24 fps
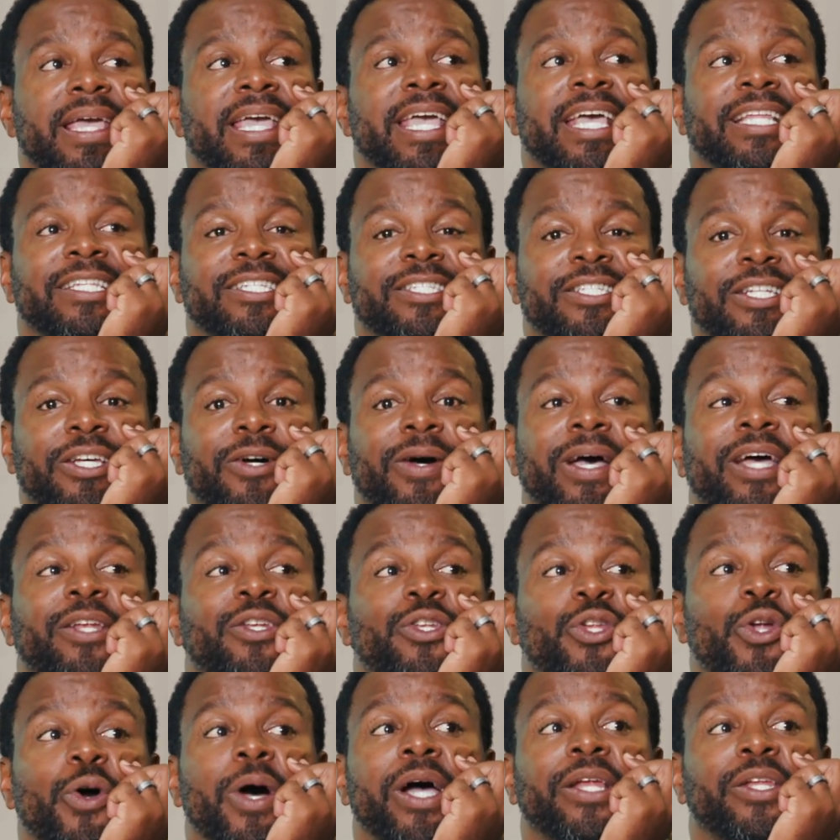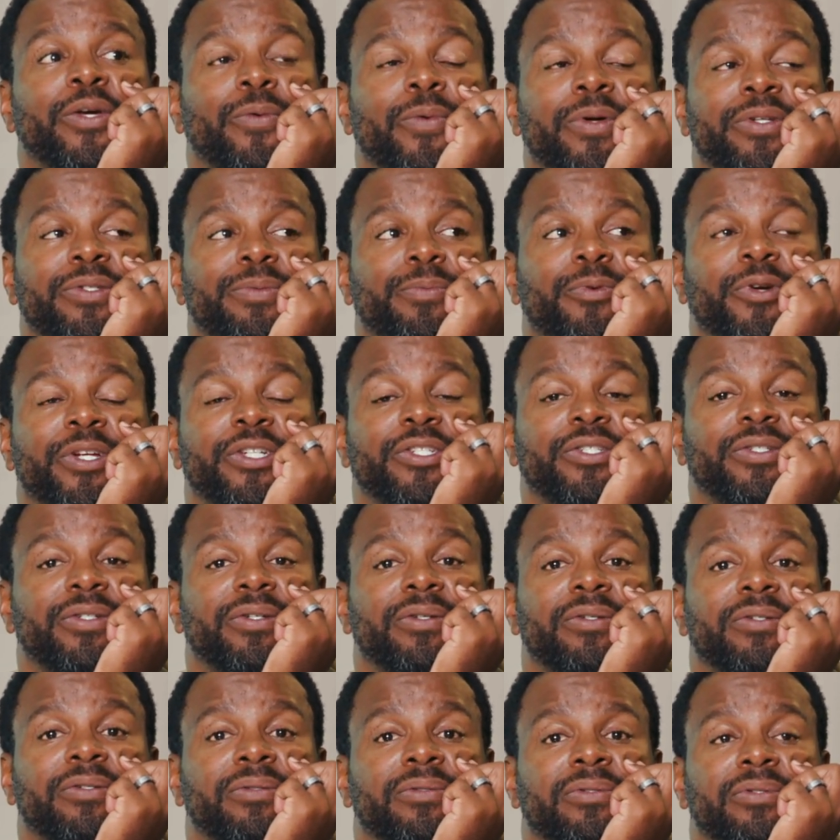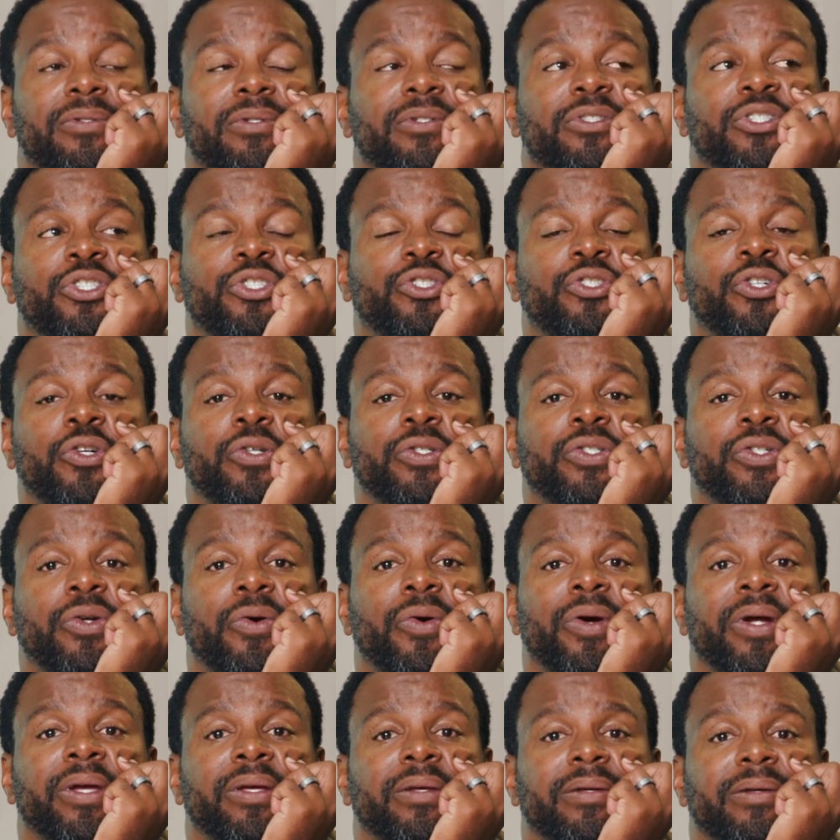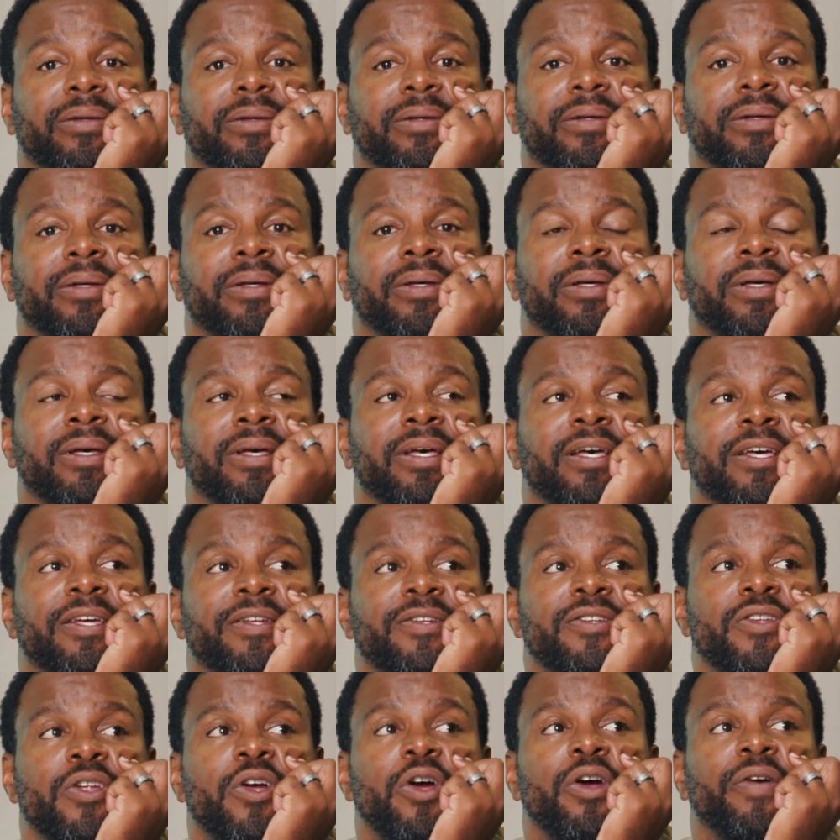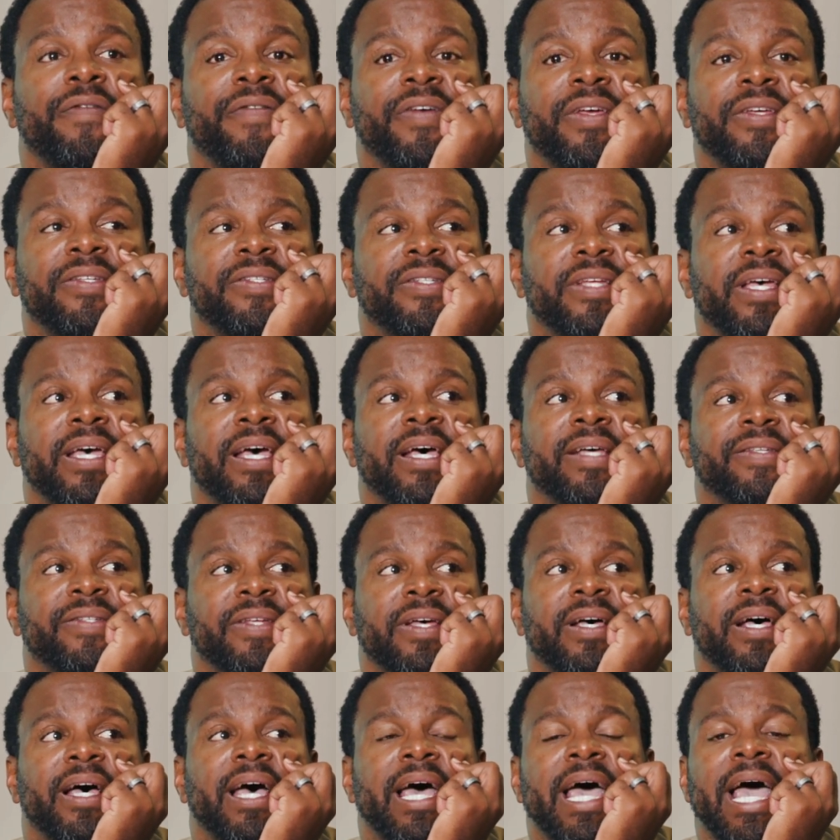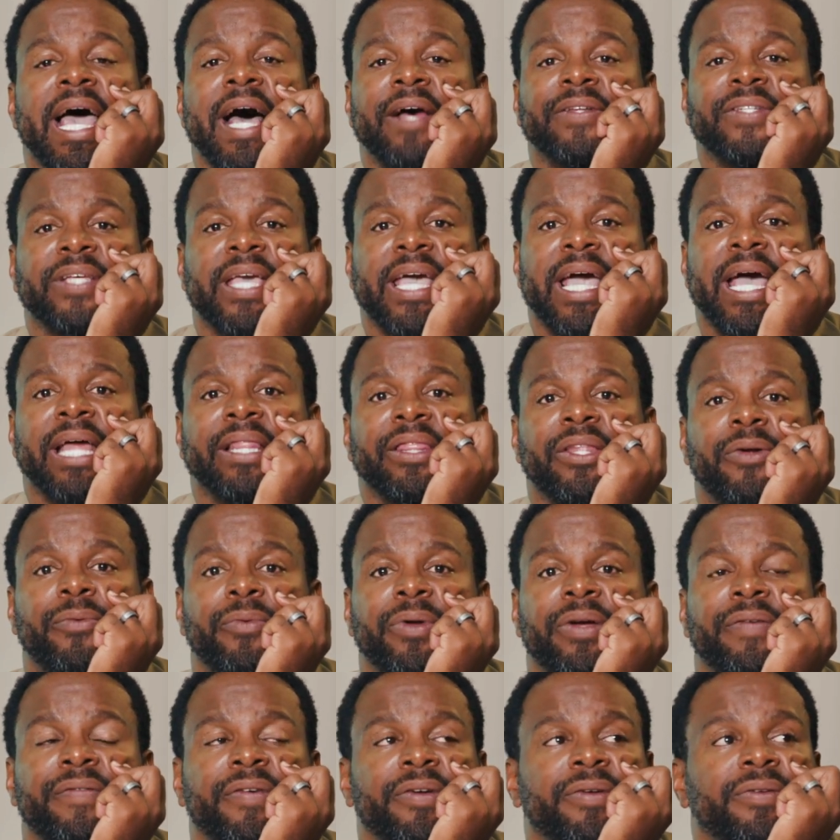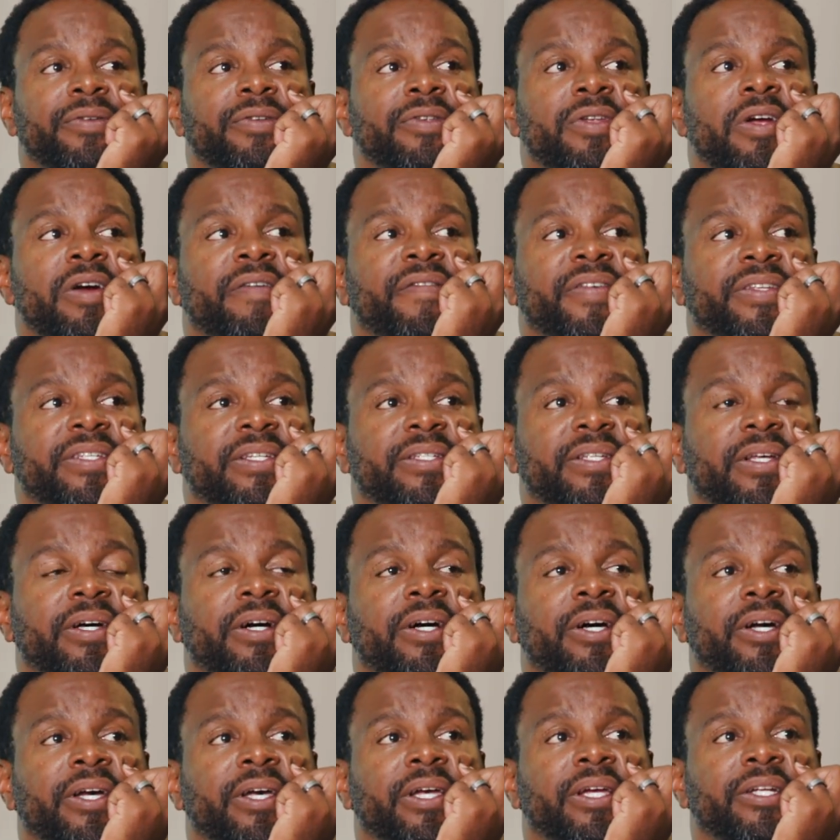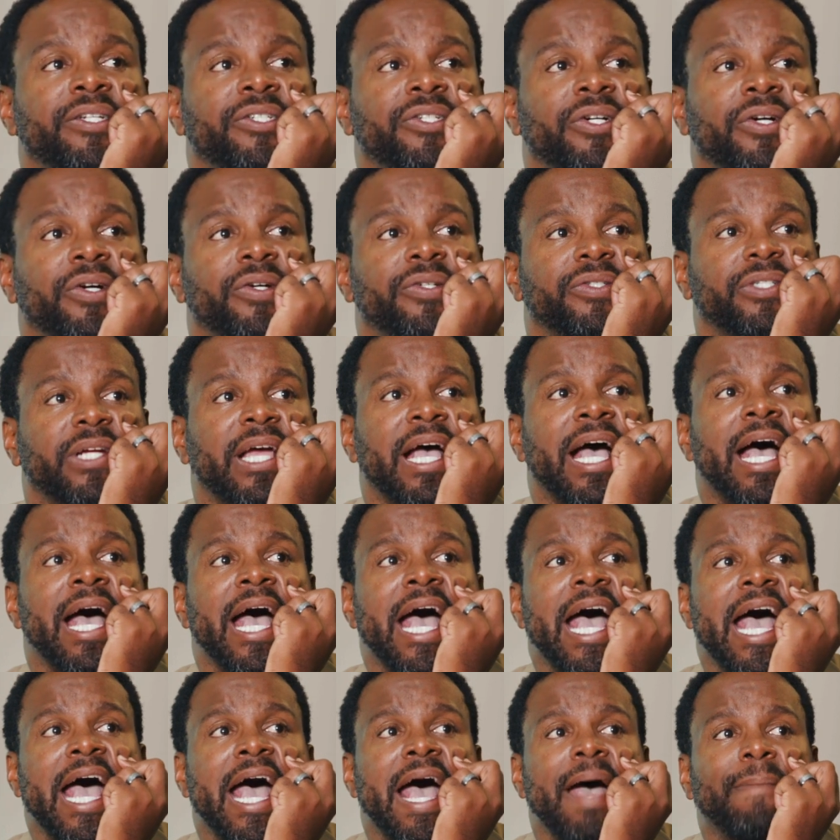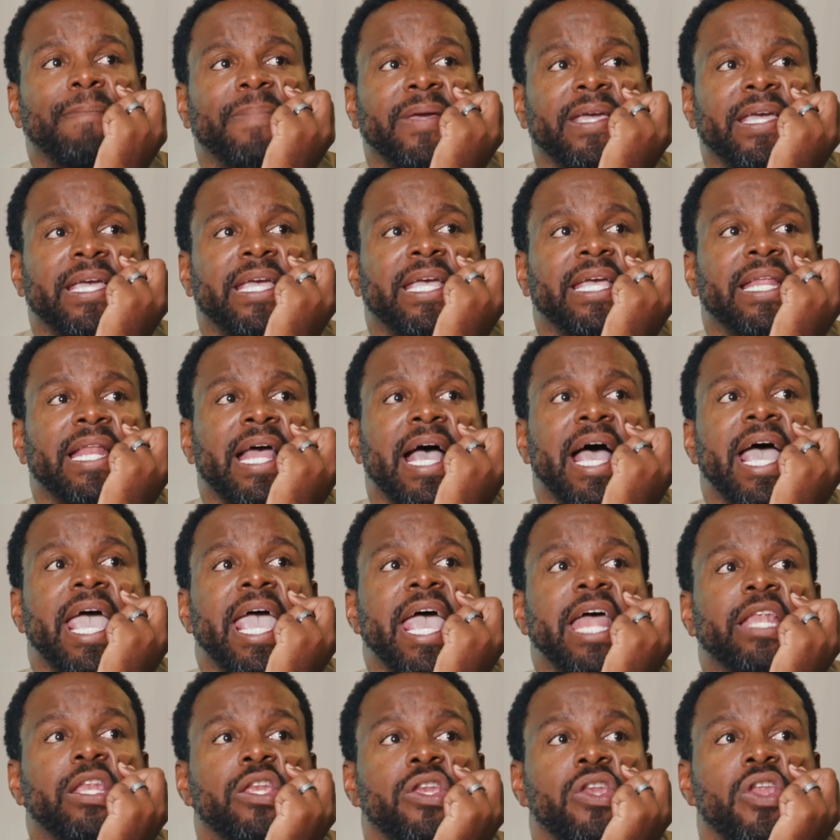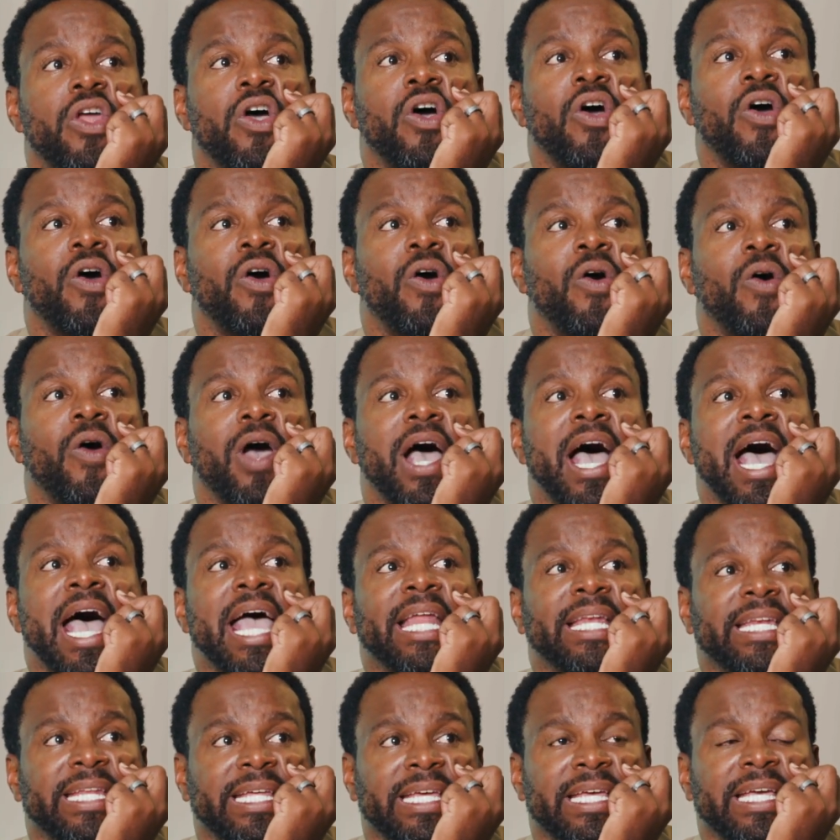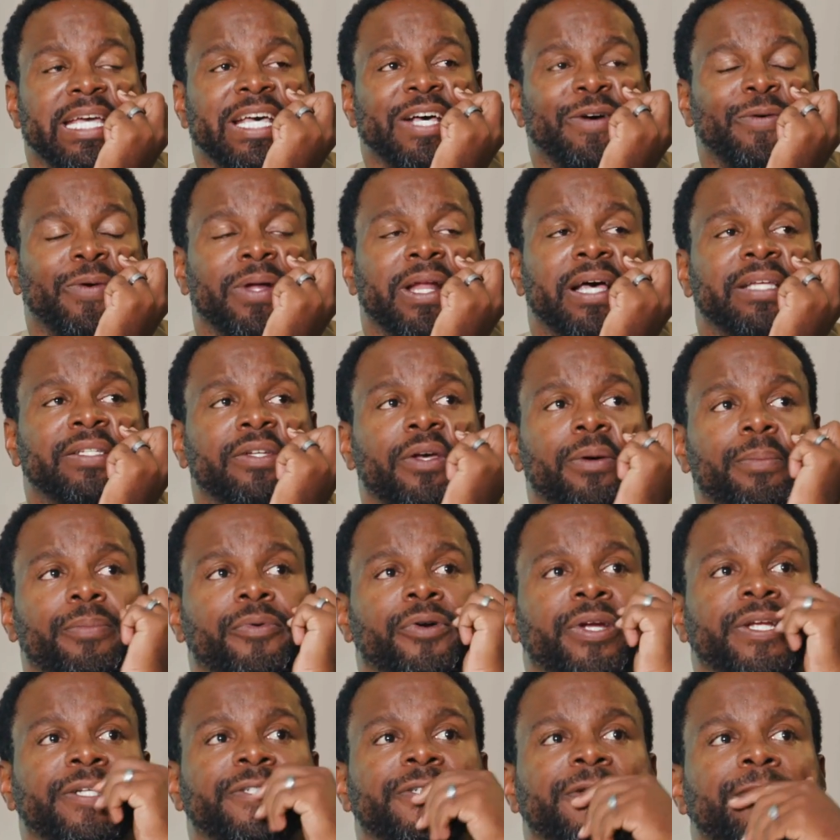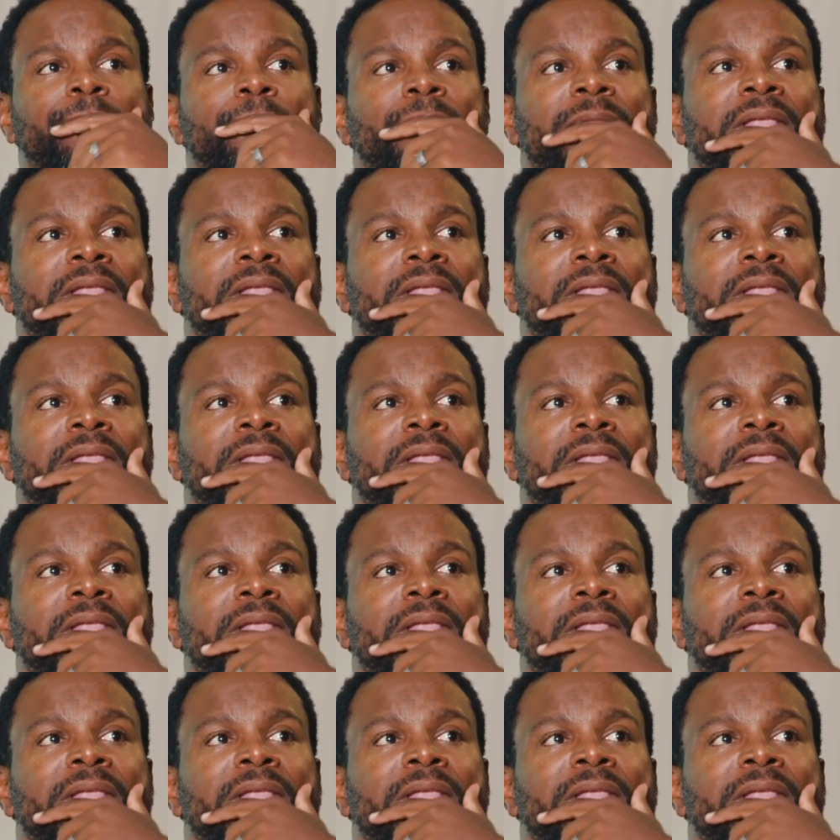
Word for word: and still had no idea what was preached. It's true story nervous as a house cat in the river, nervous as a hooker in church. I mean, I had no idea what I was going to preach.